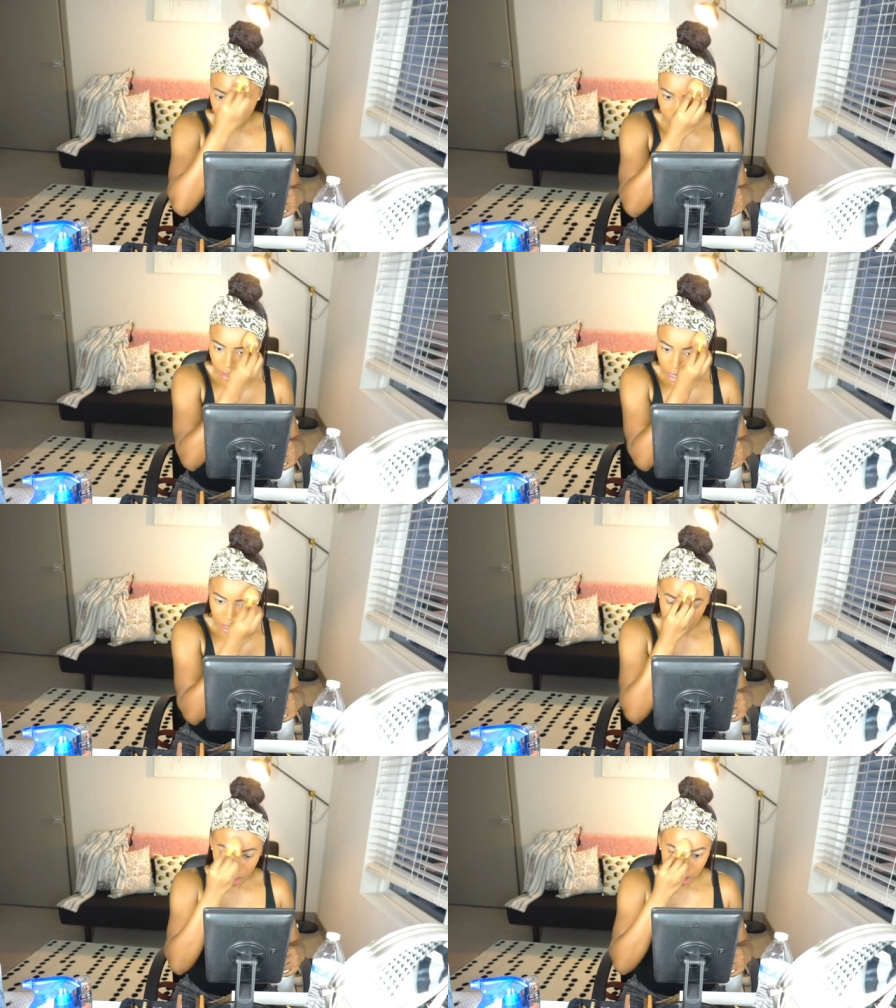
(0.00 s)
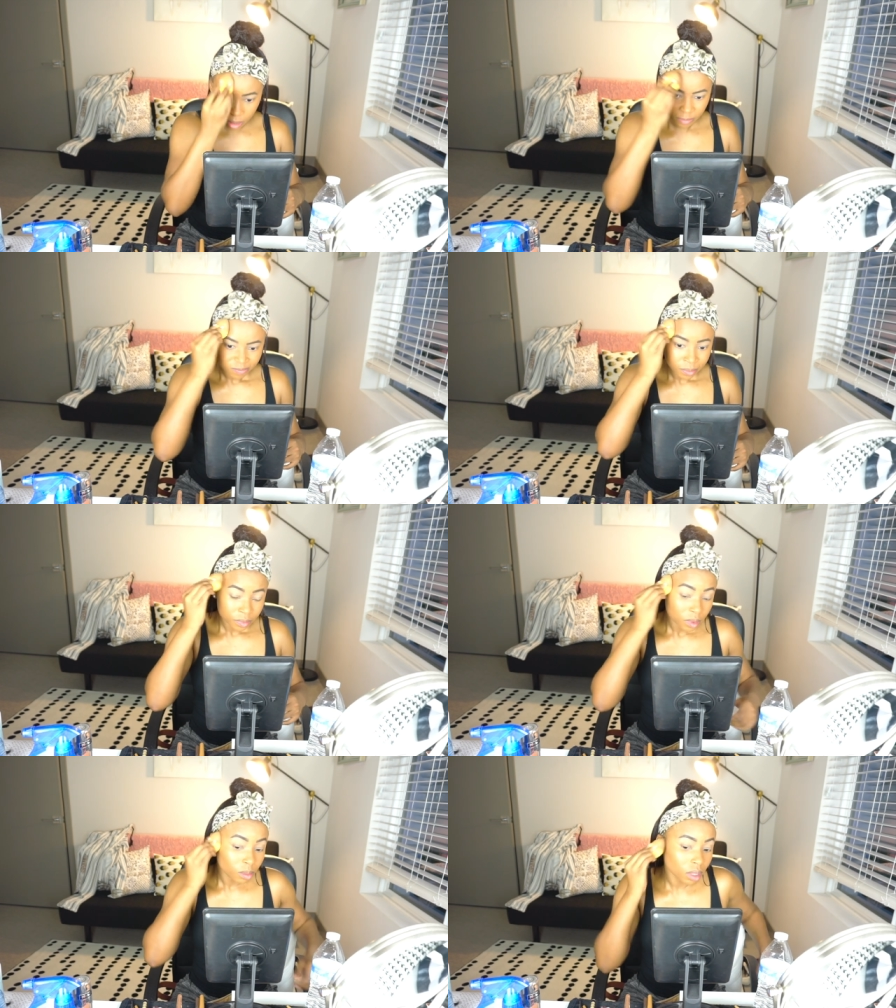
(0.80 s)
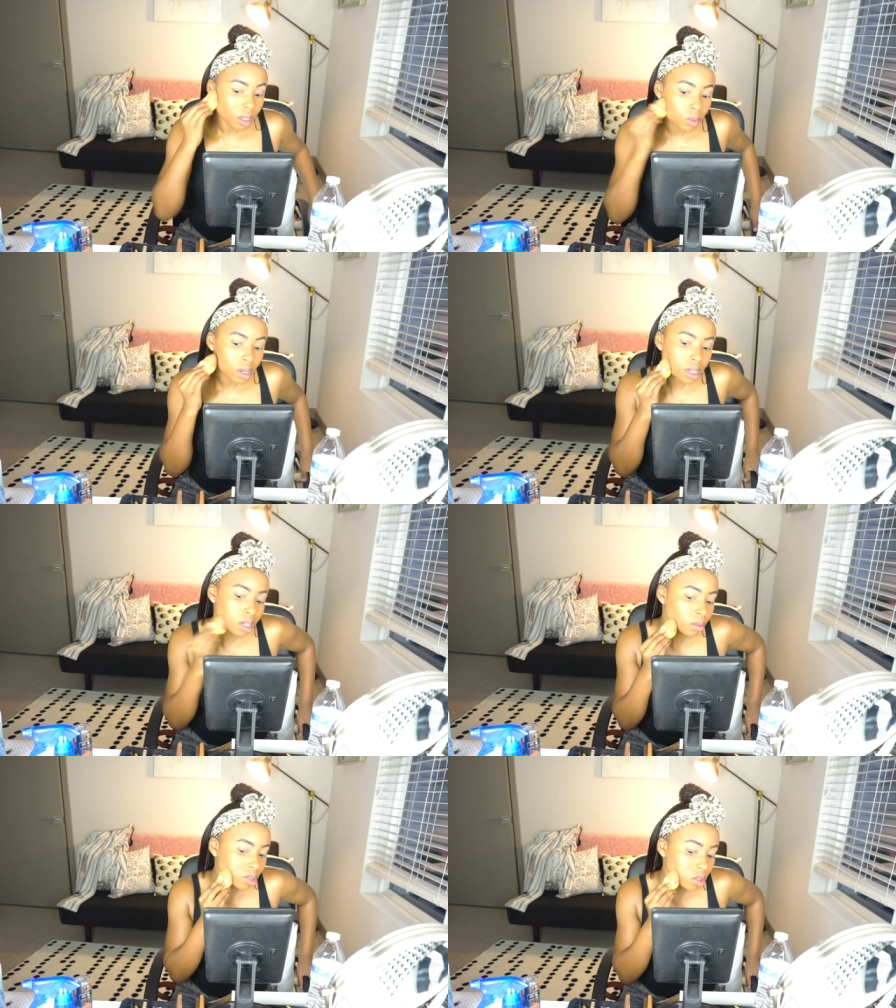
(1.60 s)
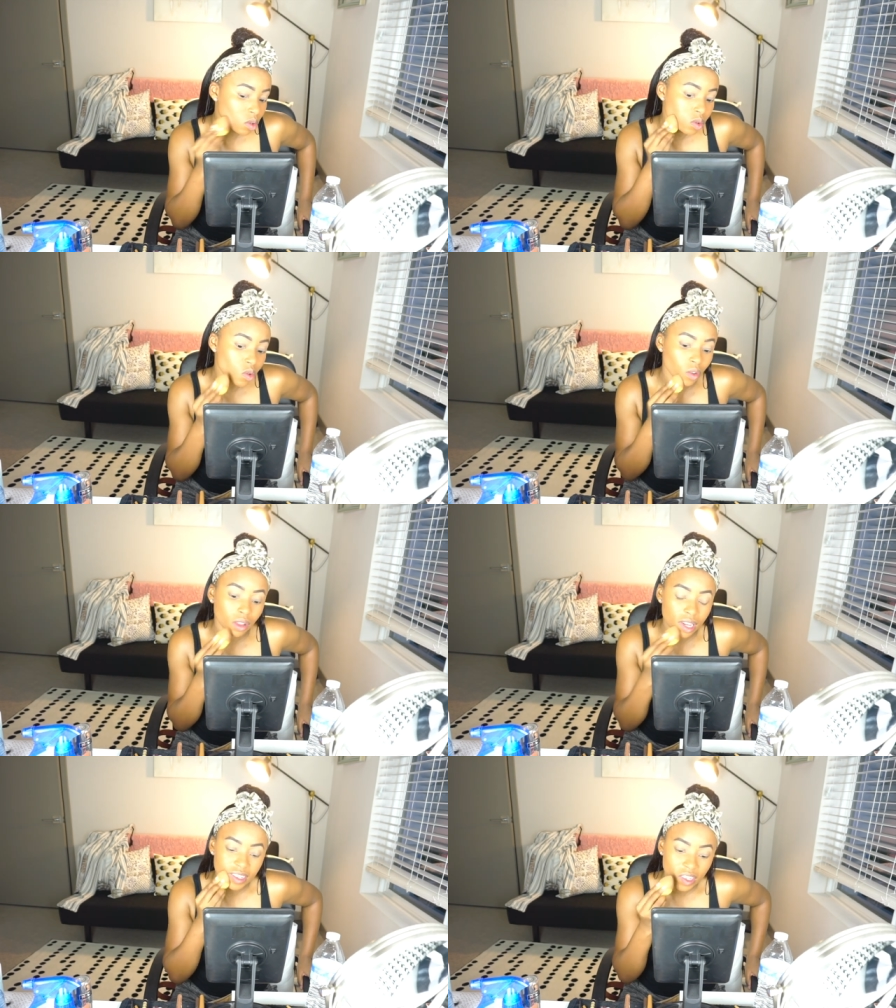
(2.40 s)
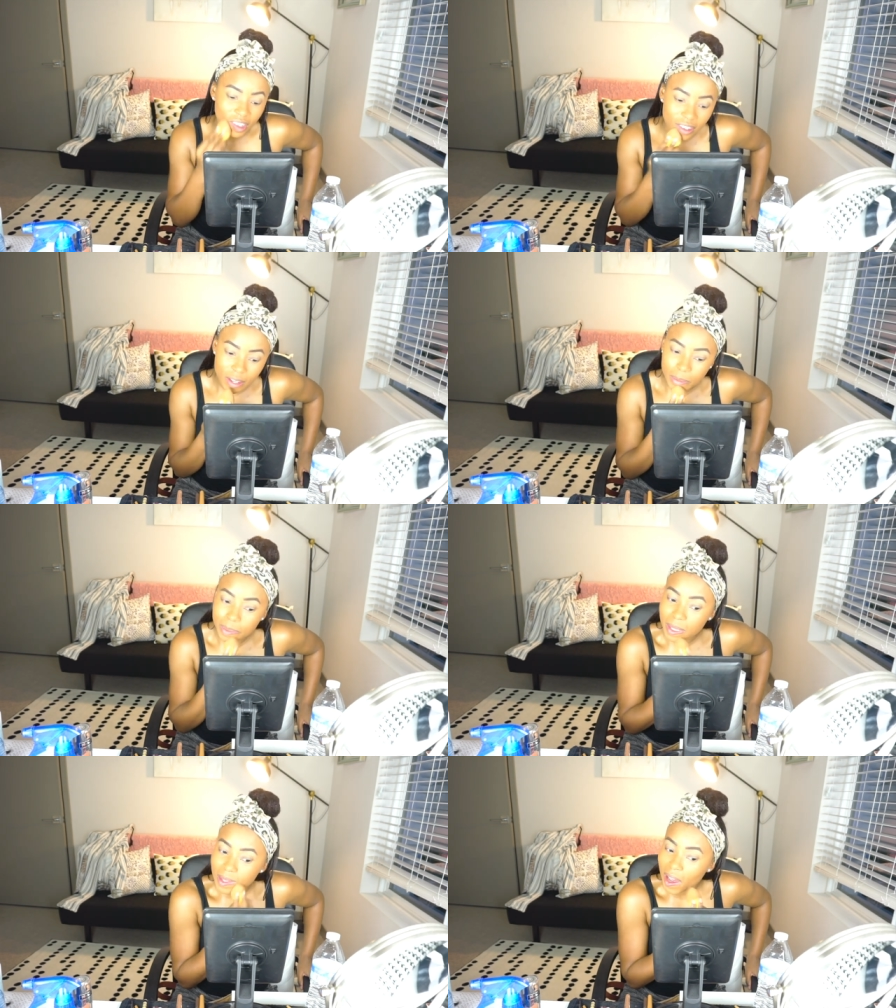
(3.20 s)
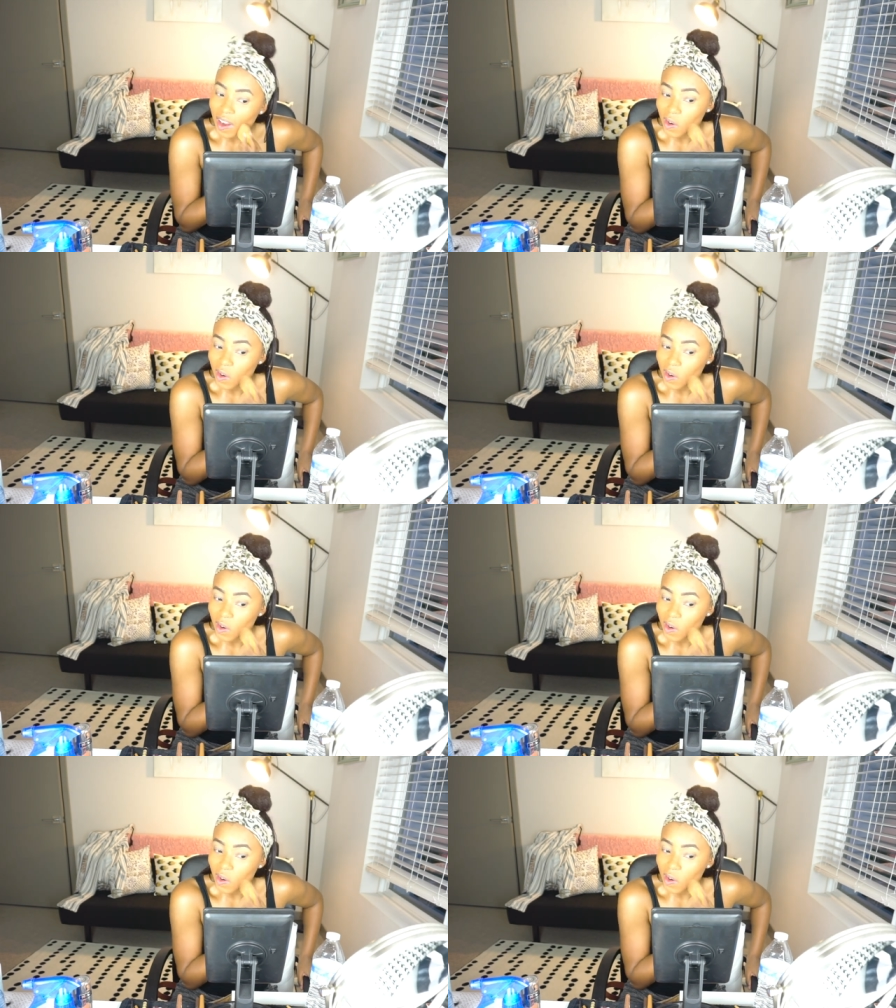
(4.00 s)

as they could be. But when it comes to relationships, I